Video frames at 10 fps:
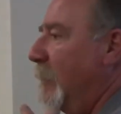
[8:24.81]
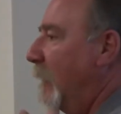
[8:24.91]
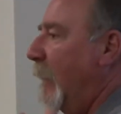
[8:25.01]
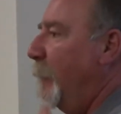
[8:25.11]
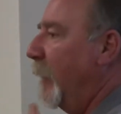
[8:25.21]
It's
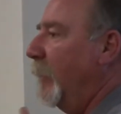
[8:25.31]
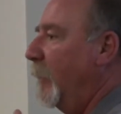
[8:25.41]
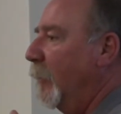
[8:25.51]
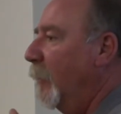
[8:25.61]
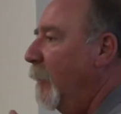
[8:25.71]
not that big a
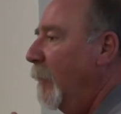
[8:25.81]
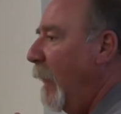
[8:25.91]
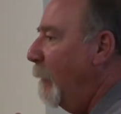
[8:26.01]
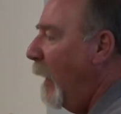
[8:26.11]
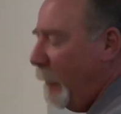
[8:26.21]
deal.
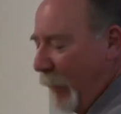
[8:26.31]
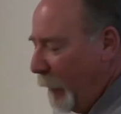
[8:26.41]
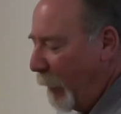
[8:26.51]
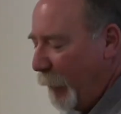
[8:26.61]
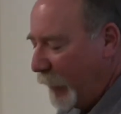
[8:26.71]
I'm
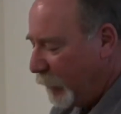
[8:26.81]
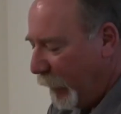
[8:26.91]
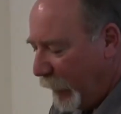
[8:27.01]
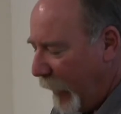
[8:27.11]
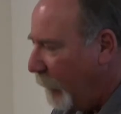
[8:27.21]
not
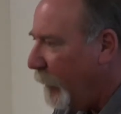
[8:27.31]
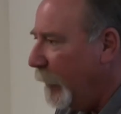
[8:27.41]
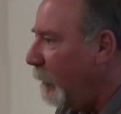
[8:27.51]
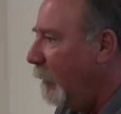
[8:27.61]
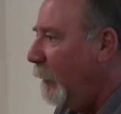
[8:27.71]
measuring down
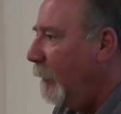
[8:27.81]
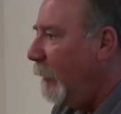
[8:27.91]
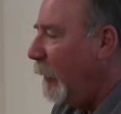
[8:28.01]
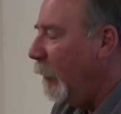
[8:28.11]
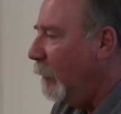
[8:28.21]
to
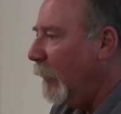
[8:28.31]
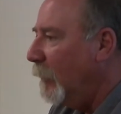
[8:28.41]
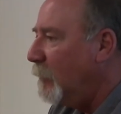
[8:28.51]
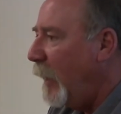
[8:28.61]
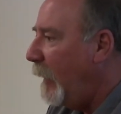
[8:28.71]

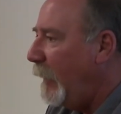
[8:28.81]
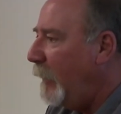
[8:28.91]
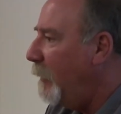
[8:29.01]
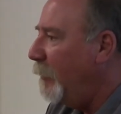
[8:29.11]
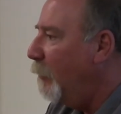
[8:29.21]
little
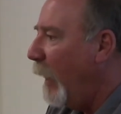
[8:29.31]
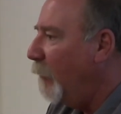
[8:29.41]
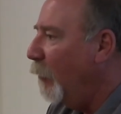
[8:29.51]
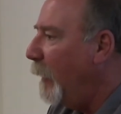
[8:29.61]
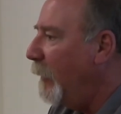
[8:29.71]
tiny
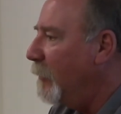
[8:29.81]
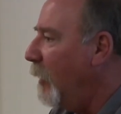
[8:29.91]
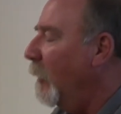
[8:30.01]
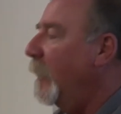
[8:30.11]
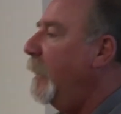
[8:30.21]

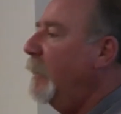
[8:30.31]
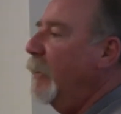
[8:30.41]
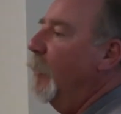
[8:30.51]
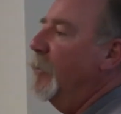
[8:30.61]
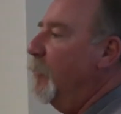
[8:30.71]
micrometers. All I need
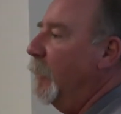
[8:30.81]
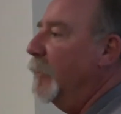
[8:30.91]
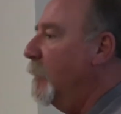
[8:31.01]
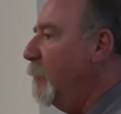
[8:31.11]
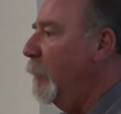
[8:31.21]
to know is
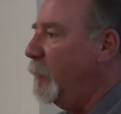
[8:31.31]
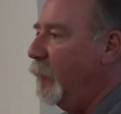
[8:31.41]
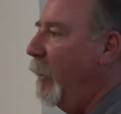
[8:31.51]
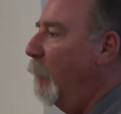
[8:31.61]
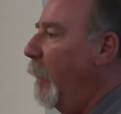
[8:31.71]
whether the soil's
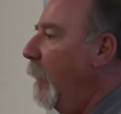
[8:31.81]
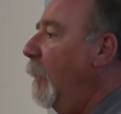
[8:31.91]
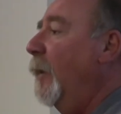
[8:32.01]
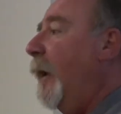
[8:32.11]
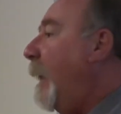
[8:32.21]
dry or wet.
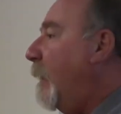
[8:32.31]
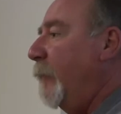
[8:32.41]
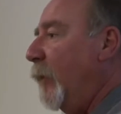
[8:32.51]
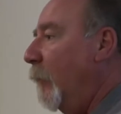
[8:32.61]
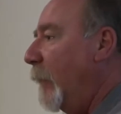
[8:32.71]
Hey,
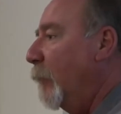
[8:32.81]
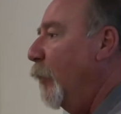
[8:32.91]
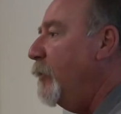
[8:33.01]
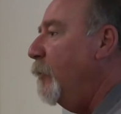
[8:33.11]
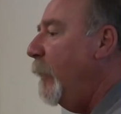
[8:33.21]
if you don't like a
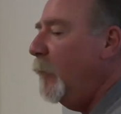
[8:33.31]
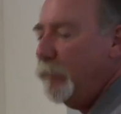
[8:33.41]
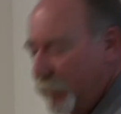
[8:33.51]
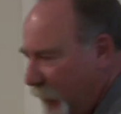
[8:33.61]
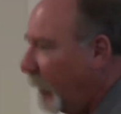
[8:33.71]
moisture
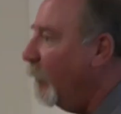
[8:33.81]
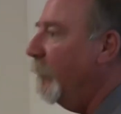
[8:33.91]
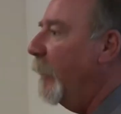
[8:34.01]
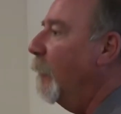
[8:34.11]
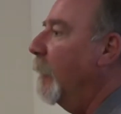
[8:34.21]
meter, stick your
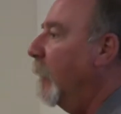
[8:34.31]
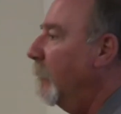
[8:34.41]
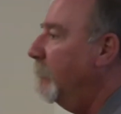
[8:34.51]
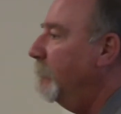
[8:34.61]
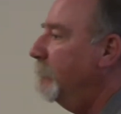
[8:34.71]
finger
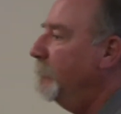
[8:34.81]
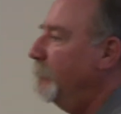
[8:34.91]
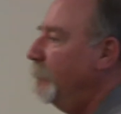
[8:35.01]
in it.